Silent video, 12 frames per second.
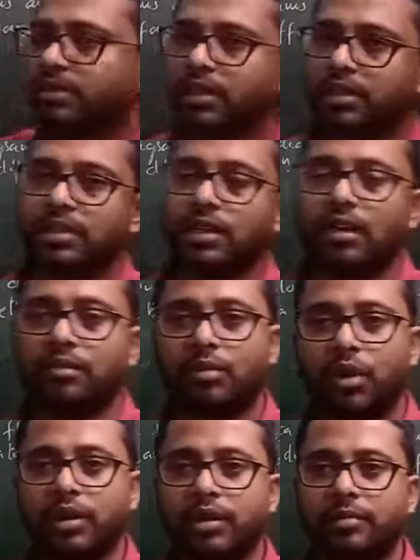functional
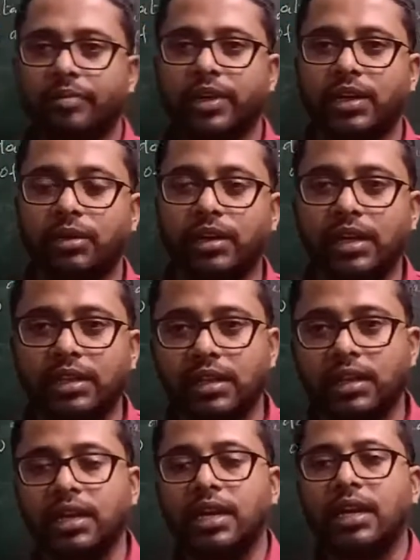model during
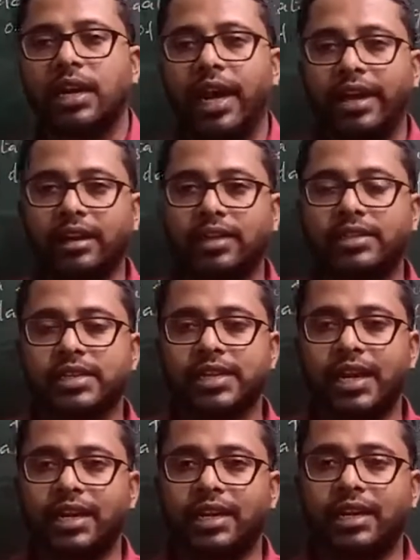the analysis
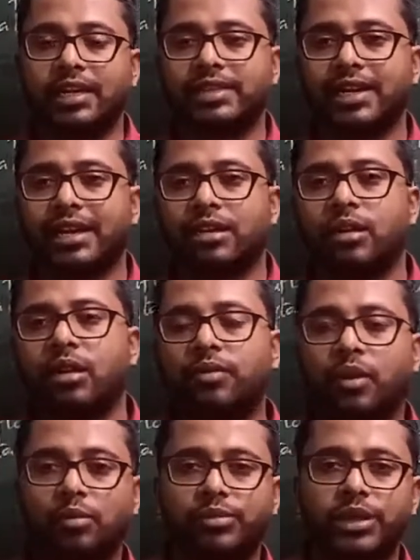and design of
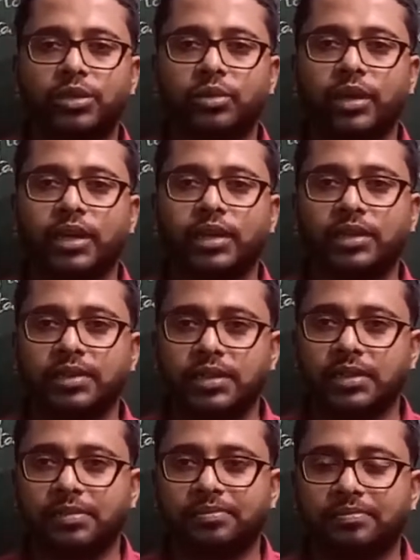object-oriented
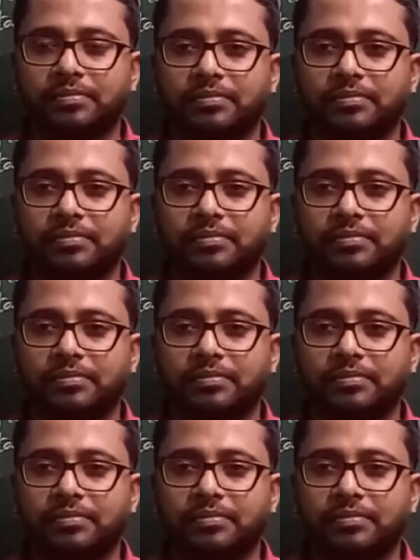system.